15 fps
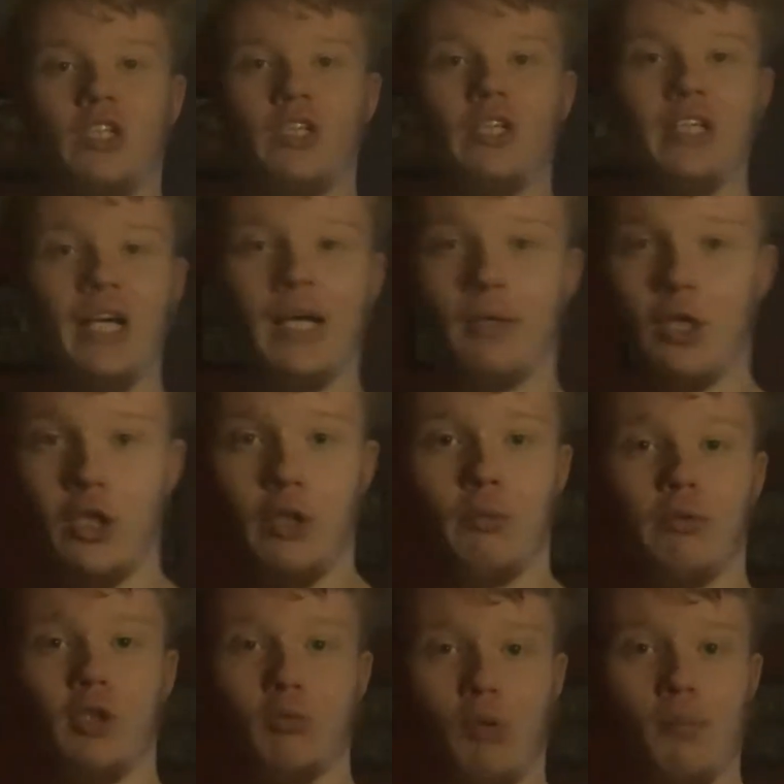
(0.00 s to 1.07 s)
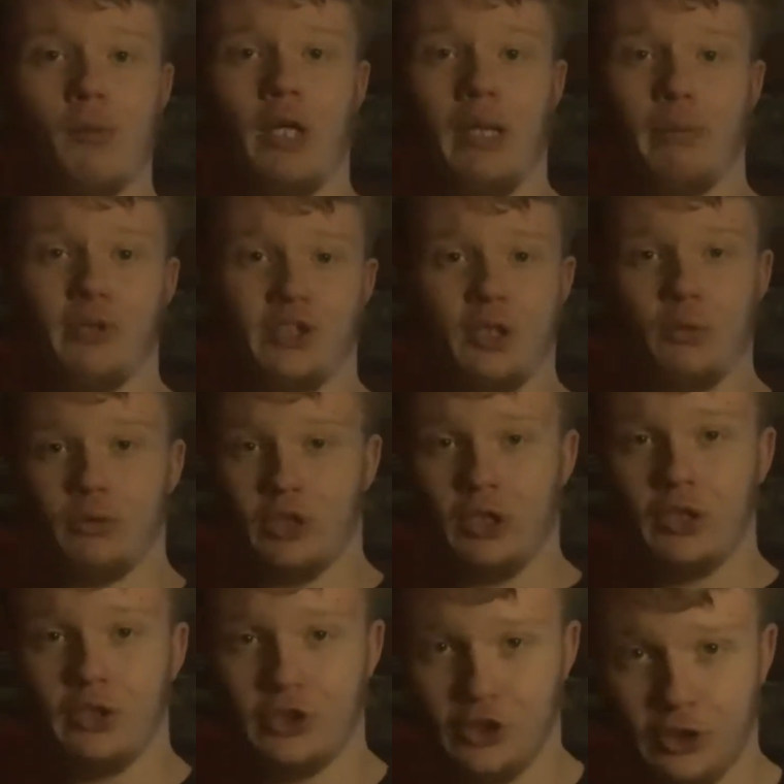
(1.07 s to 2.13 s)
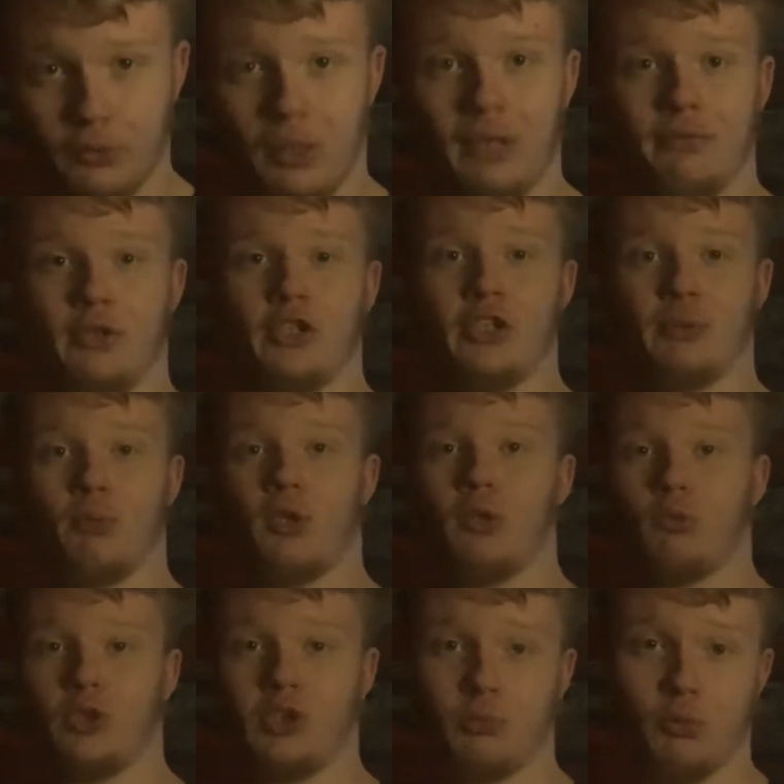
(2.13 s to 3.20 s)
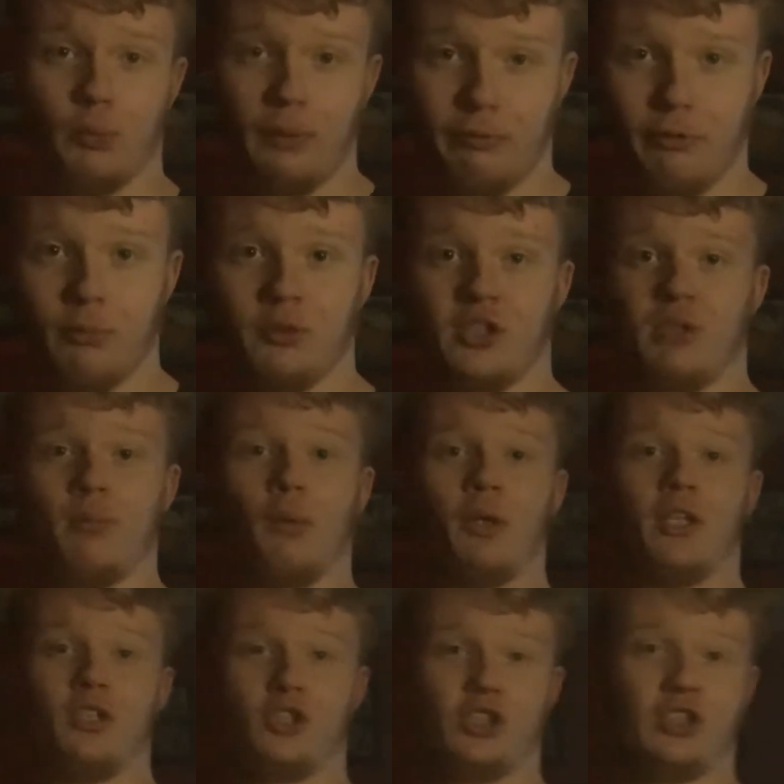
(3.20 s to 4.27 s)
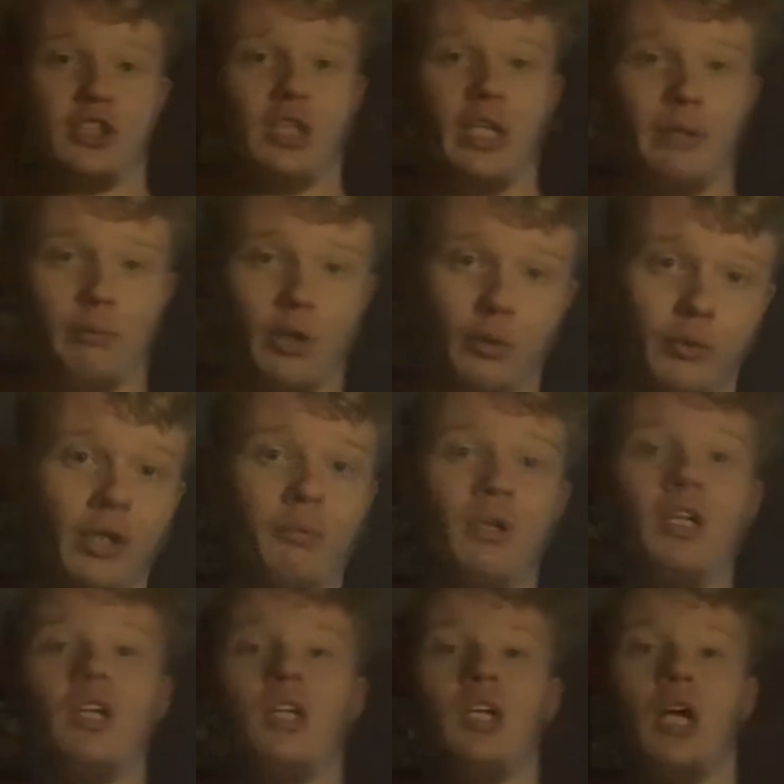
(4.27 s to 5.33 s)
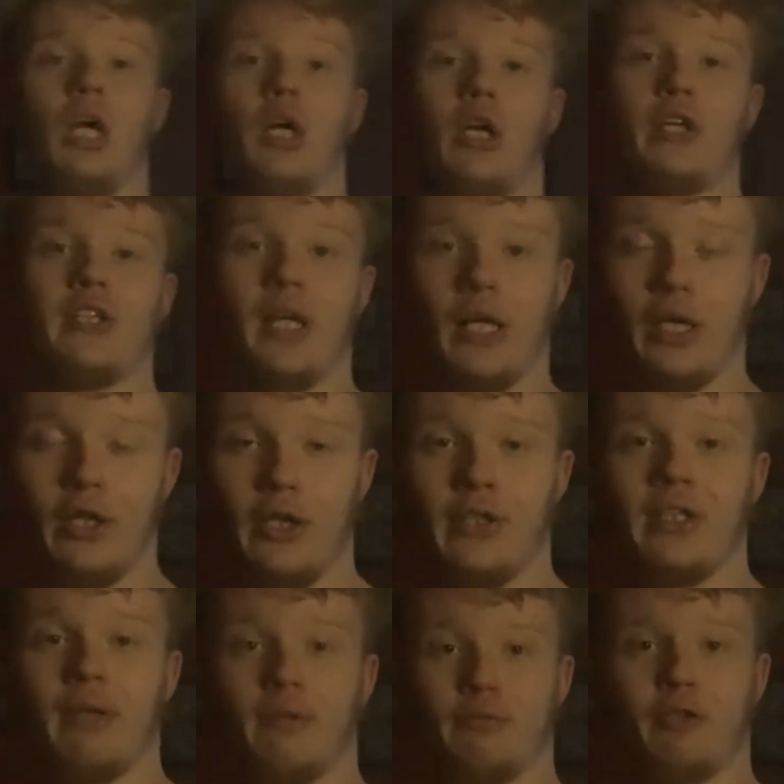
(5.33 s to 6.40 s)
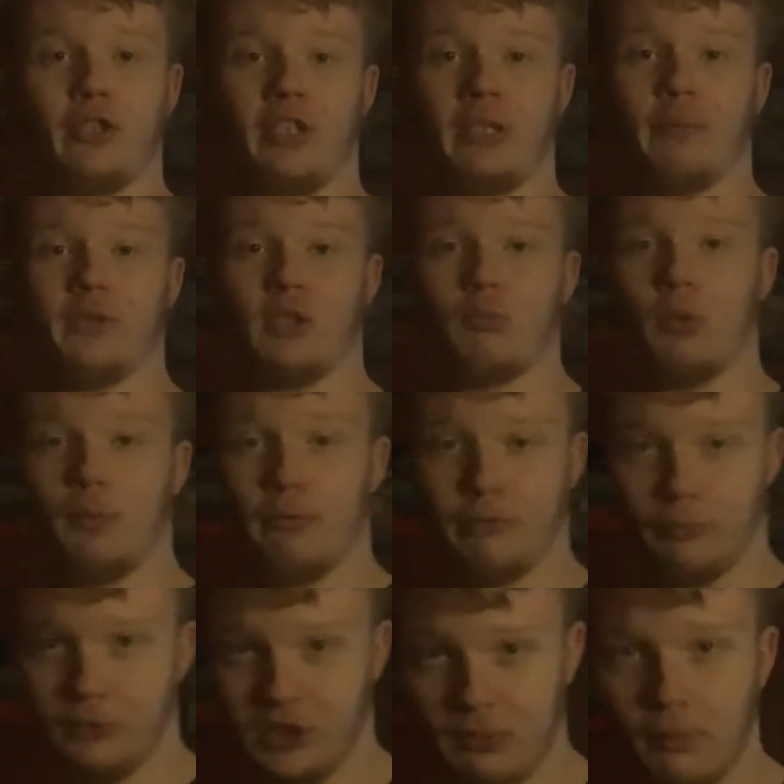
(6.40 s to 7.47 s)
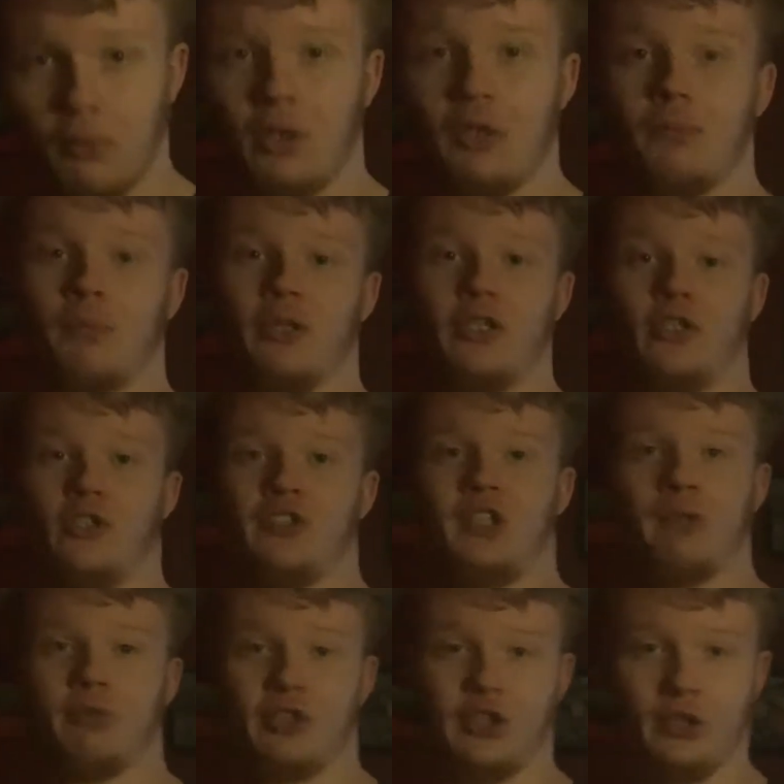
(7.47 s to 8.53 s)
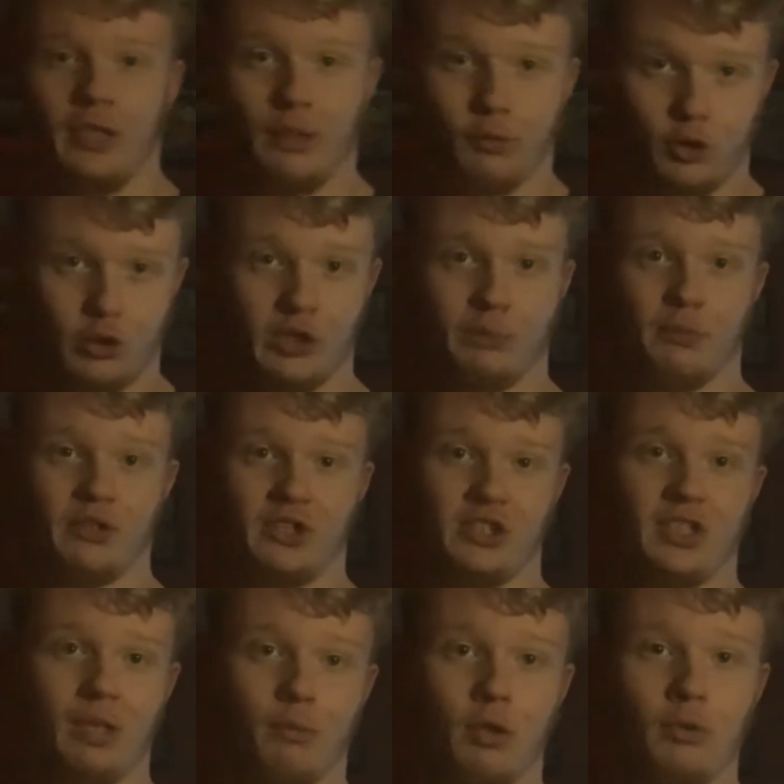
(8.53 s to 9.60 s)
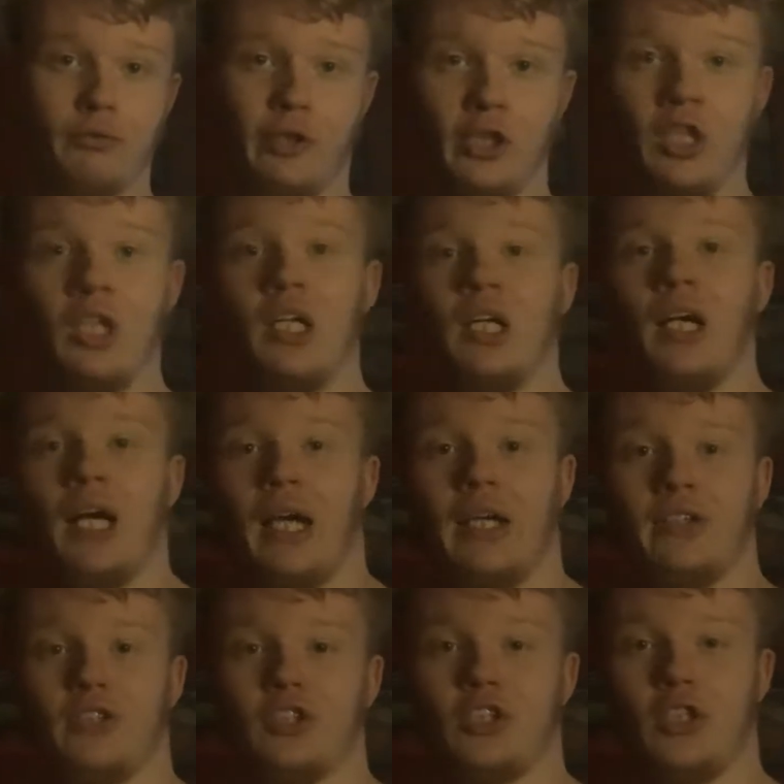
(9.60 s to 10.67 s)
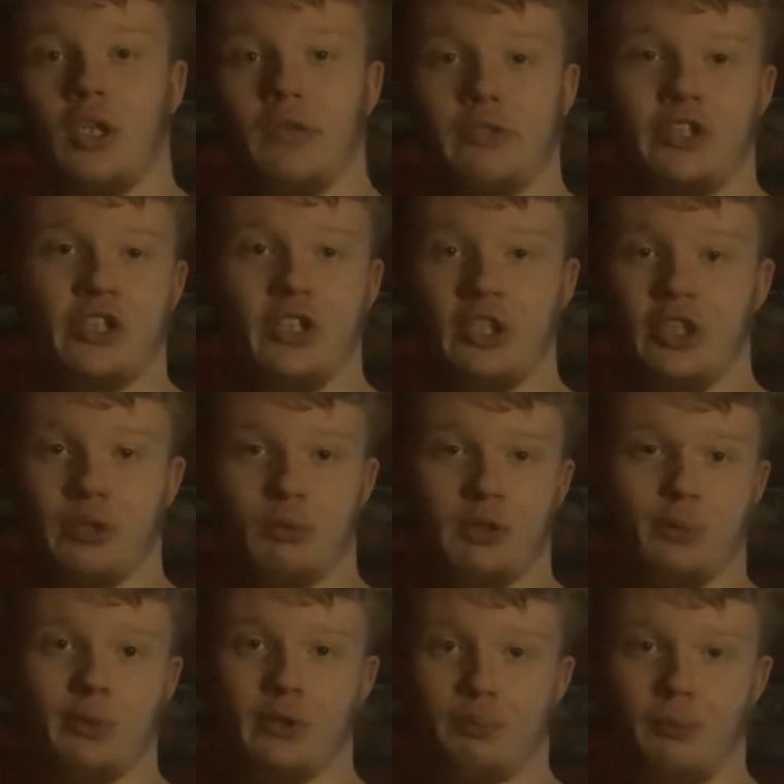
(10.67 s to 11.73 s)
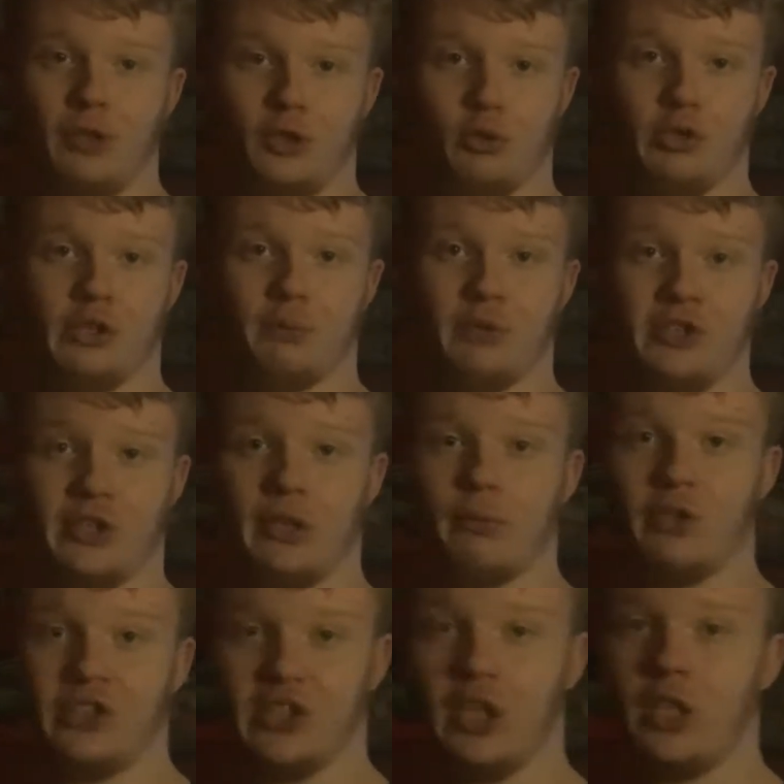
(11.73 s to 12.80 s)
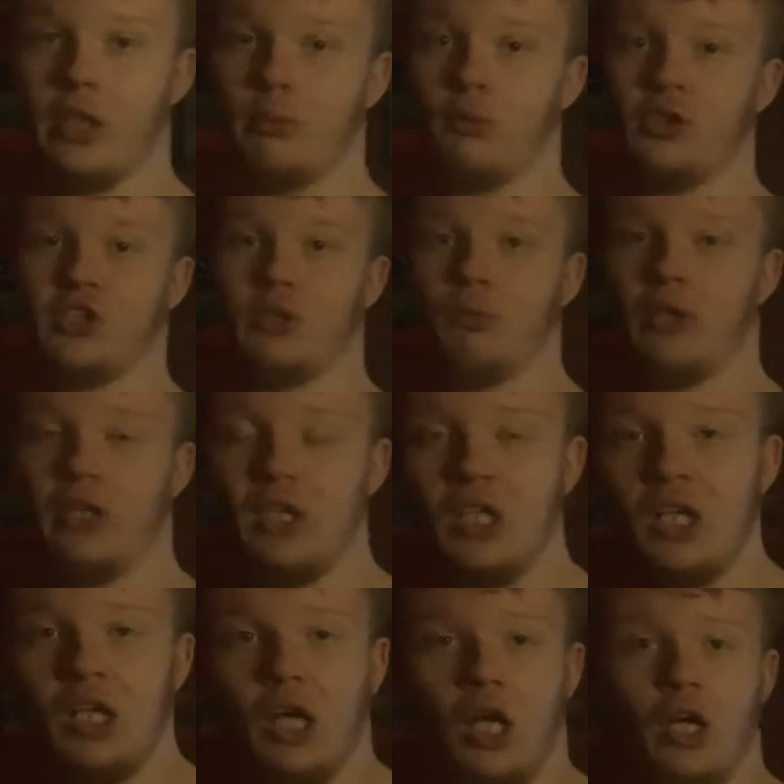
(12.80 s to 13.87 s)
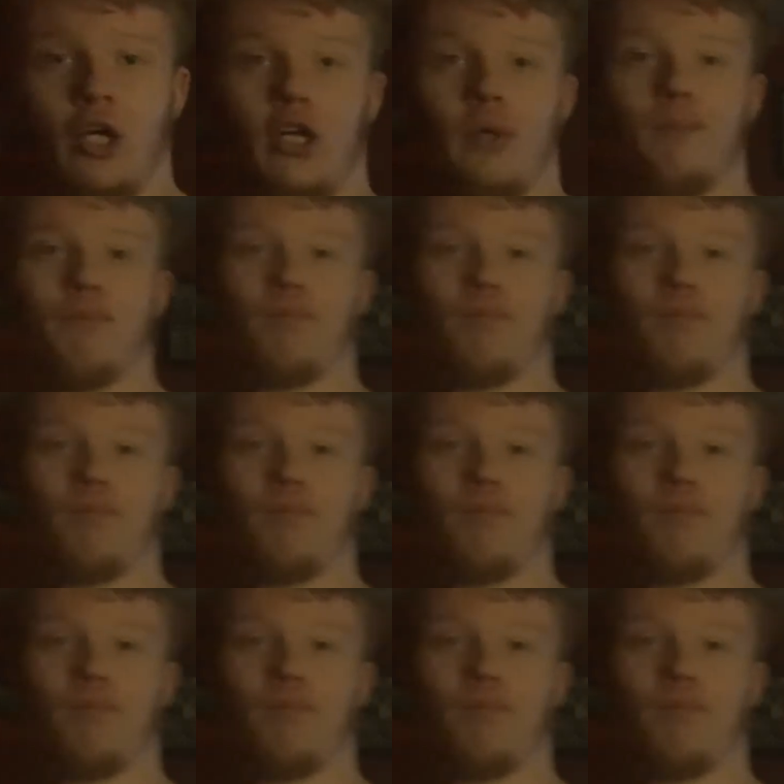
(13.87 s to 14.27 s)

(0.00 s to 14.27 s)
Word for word: yeah, uh, we've got one more episode uh, to do after this one, which will be from tomorrow, just to let you all know. Uh, yeah, uh, yeah, the final episode will be from tomorrow, because obviously now Christmas is now over, and uh, obviously this was supposed to be a Christmas series I was doing um,